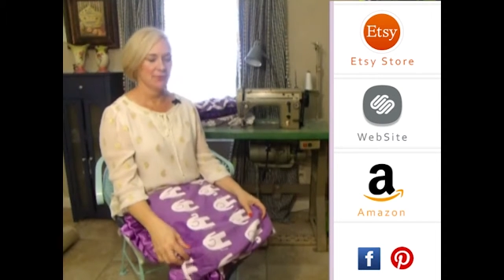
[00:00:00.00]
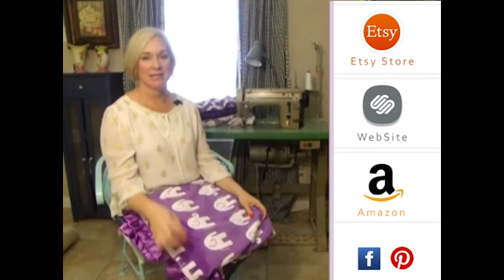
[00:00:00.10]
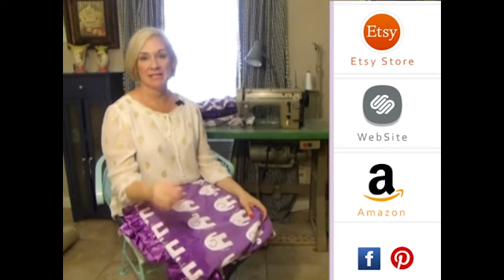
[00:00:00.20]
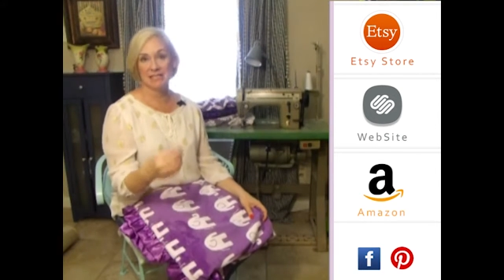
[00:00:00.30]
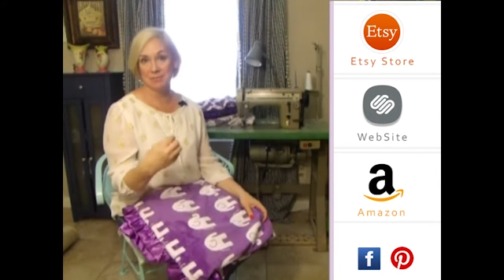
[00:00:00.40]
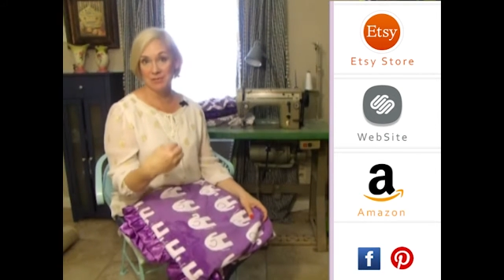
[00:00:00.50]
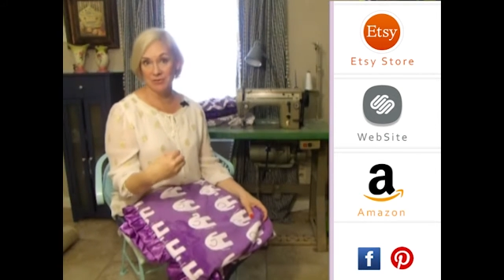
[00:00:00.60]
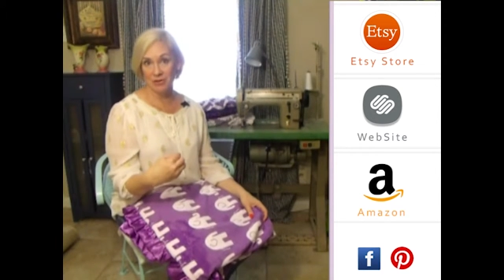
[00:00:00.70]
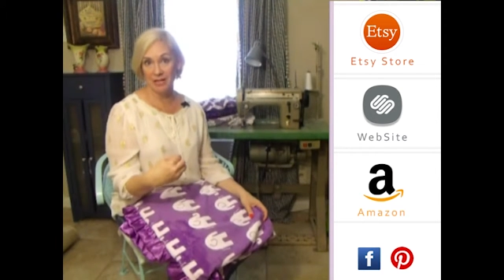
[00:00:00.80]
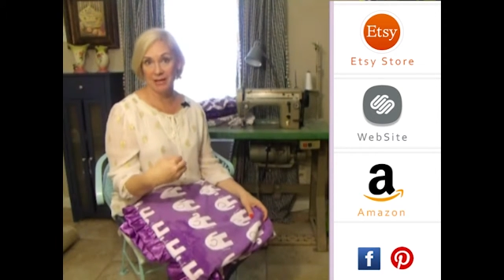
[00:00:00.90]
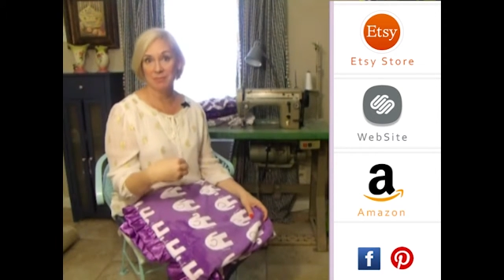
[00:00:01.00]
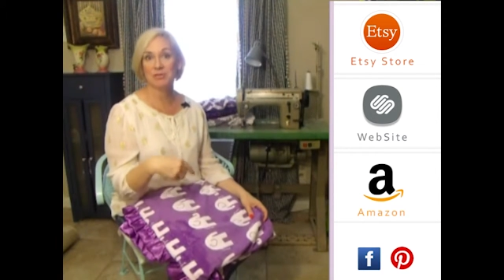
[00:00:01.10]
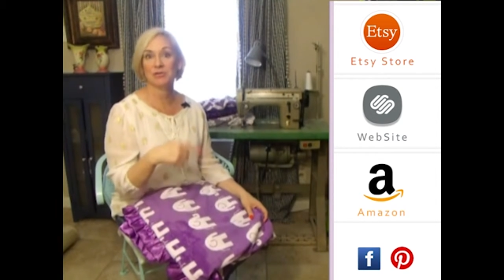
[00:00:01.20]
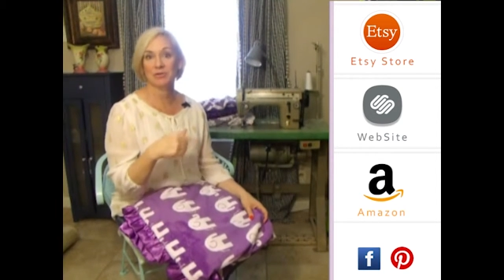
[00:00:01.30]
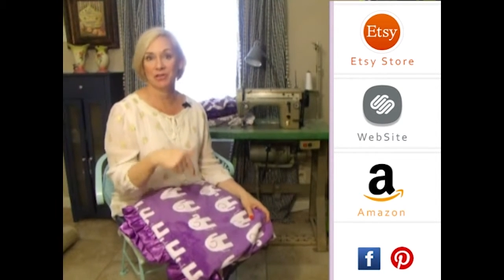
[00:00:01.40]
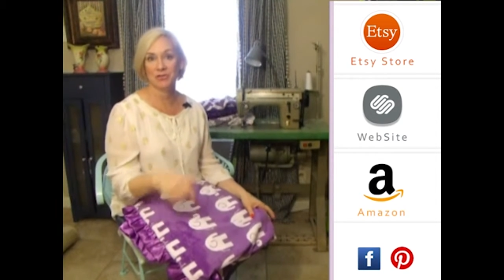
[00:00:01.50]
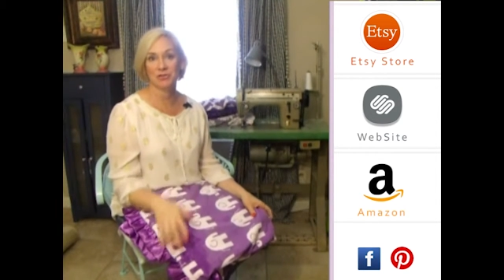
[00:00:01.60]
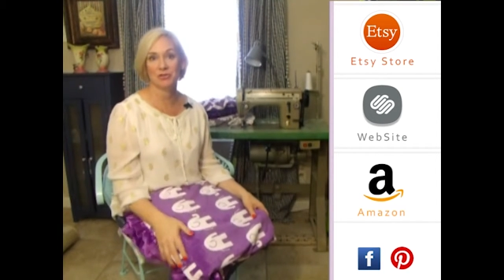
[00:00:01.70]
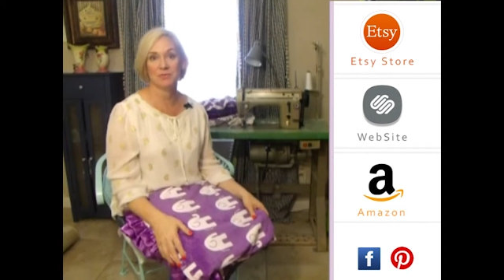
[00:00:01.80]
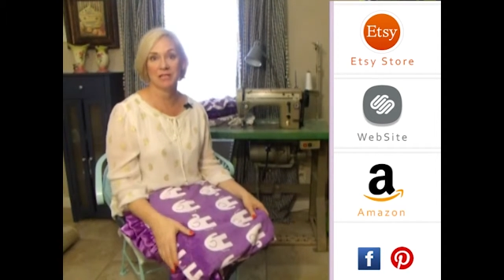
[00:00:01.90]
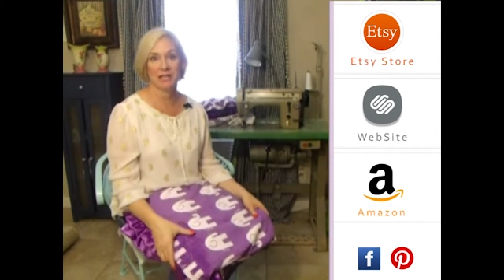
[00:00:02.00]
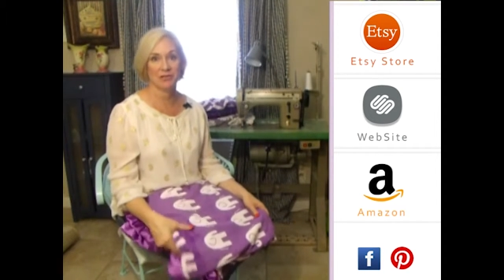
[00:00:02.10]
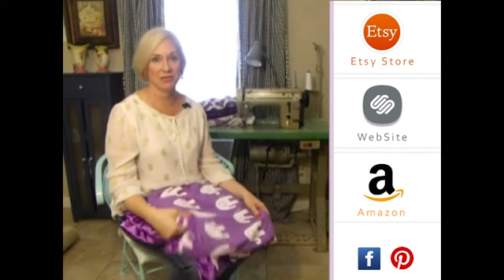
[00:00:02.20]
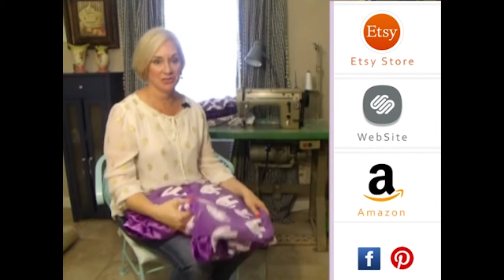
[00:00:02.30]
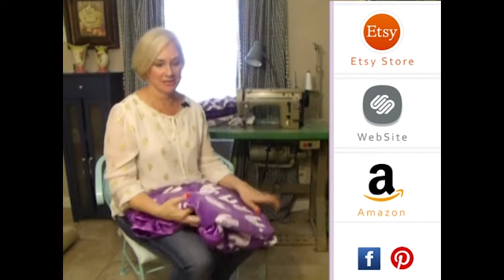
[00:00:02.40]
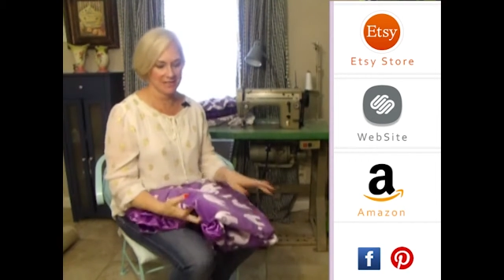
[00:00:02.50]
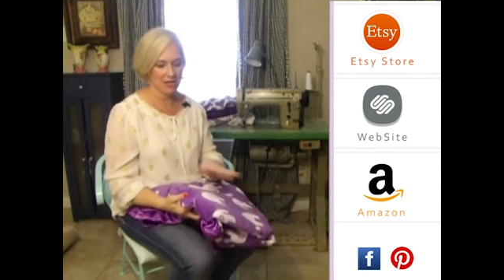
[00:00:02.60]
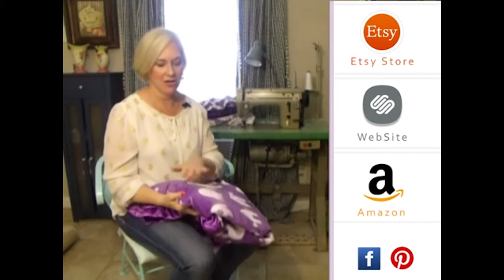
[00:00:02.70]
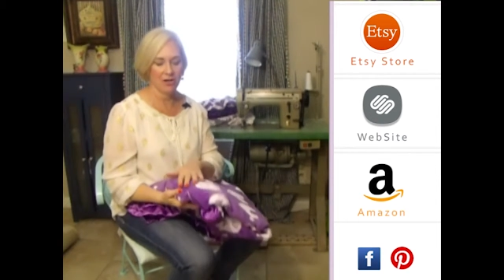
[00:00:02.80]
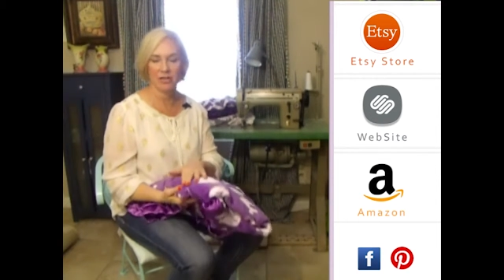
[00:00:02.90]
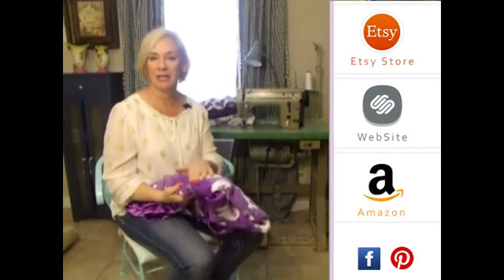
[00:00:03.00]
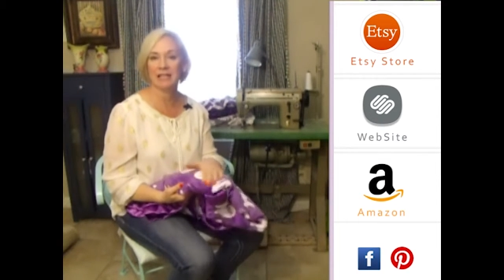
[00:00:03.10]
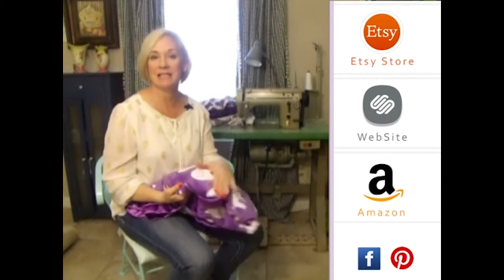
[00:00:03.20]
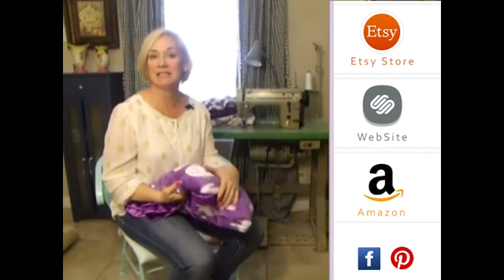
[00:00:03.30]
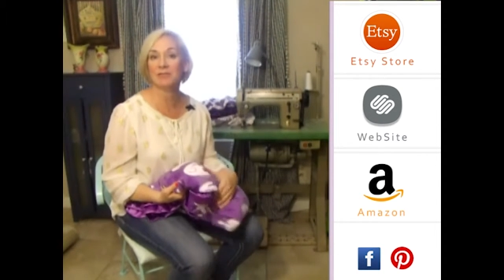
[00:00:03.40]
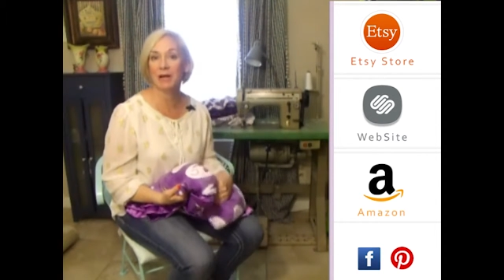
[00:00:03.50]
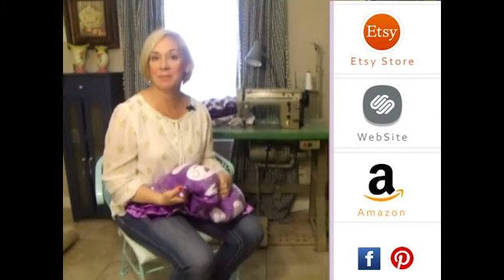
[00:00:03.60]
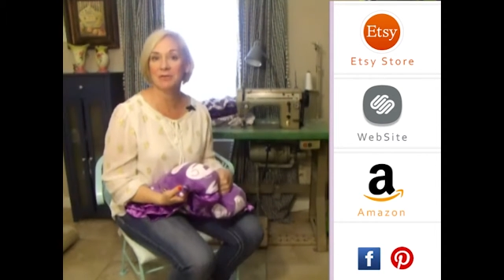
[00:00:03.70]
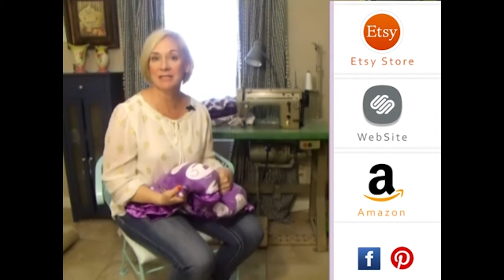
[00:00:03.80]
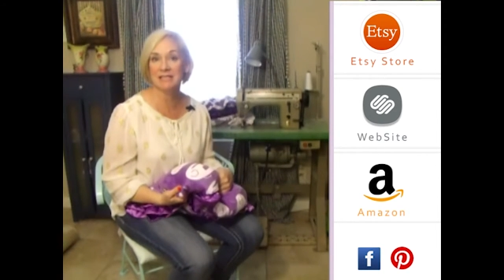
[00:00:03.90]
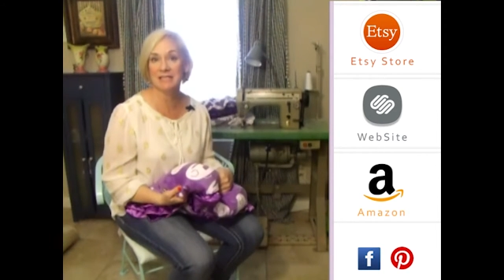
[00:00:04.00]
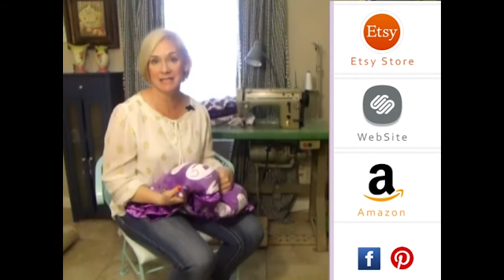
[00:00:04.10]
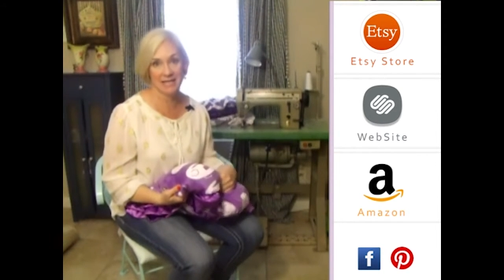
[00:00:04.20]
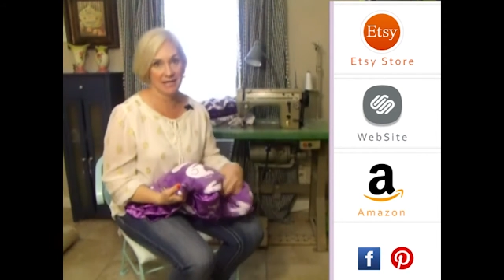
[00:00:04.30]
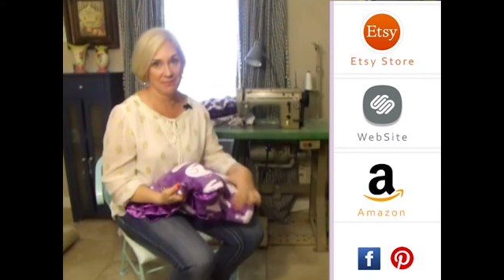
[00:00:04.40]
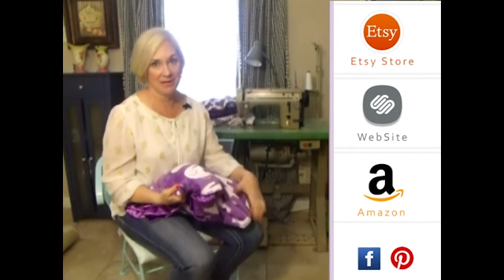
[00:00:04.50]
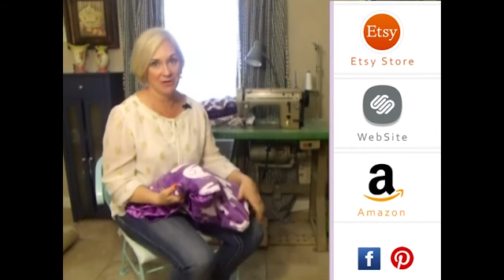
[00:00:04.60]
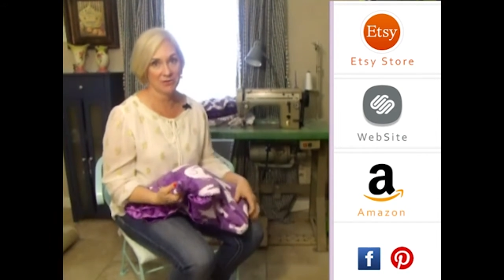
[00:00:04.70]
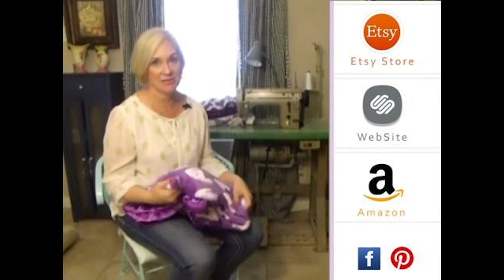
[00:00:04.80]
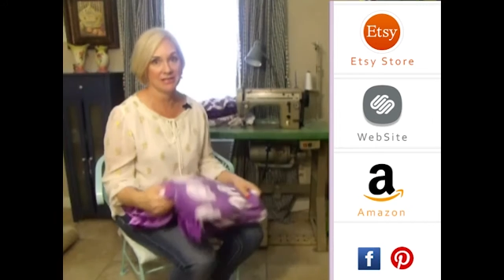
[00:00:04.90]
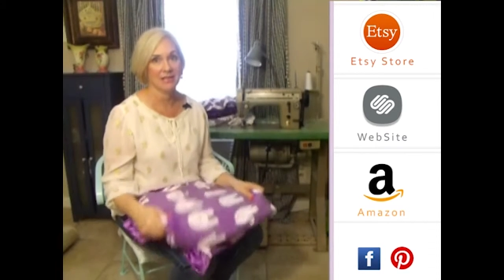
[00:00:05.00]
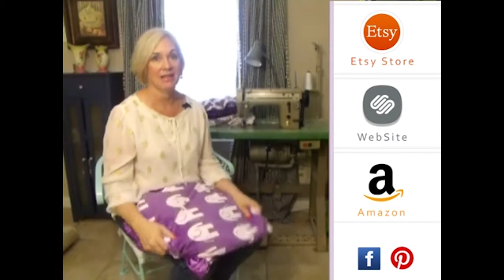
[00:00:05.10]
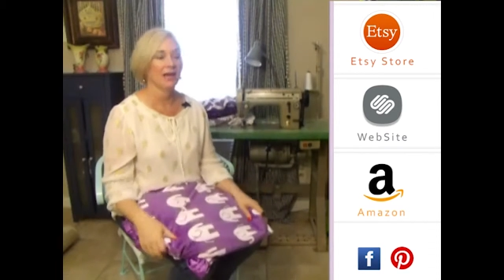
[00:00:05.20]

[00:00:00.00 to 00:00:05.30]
Please subscribe to our YouTube channel. You'll see all the latest fabrics as they come out.